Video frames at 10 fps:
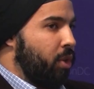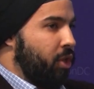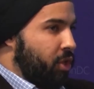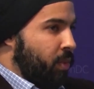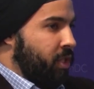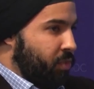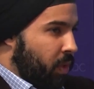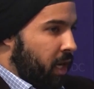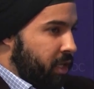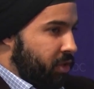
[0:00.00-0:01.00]
The
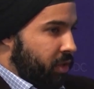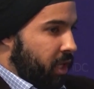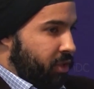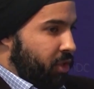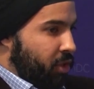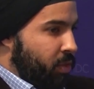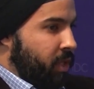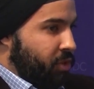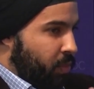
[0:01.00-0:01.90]
under the U.S.